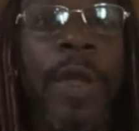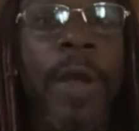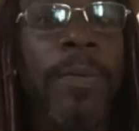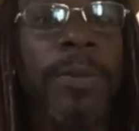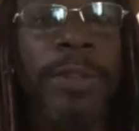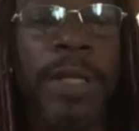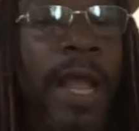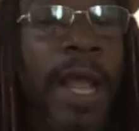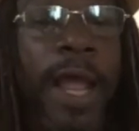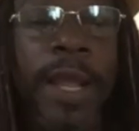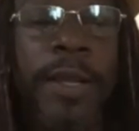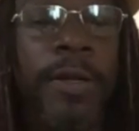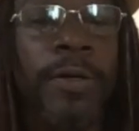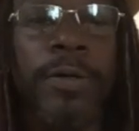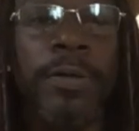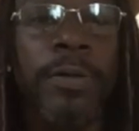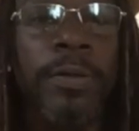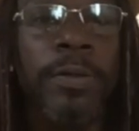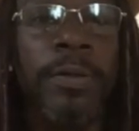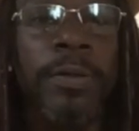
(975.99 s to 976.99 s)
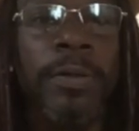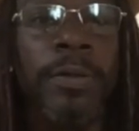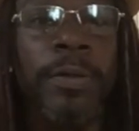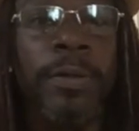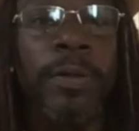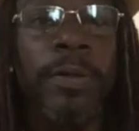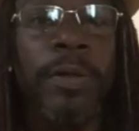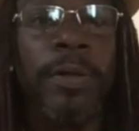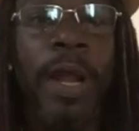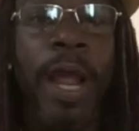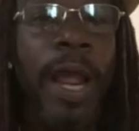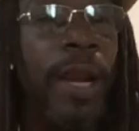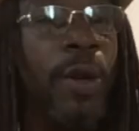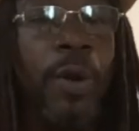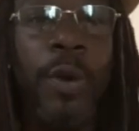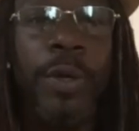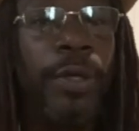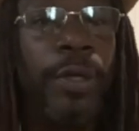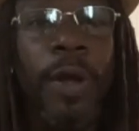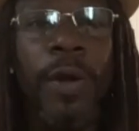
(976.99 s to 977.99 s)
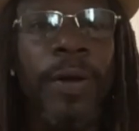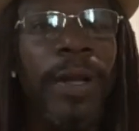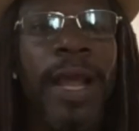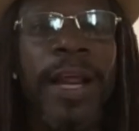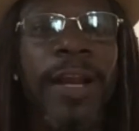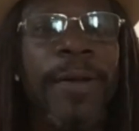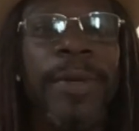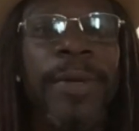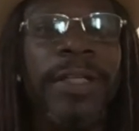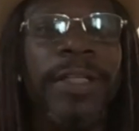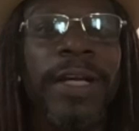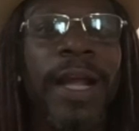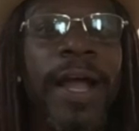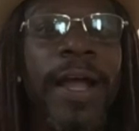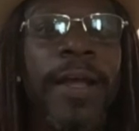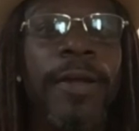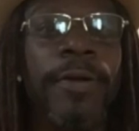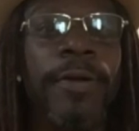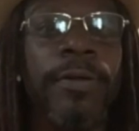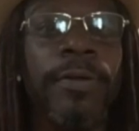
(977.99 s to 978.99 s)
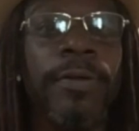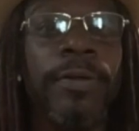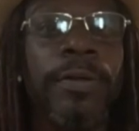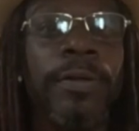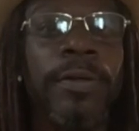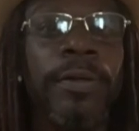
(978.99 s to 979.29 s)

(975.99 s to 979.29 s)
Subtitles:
I'm tired. I know y'all got to be tired.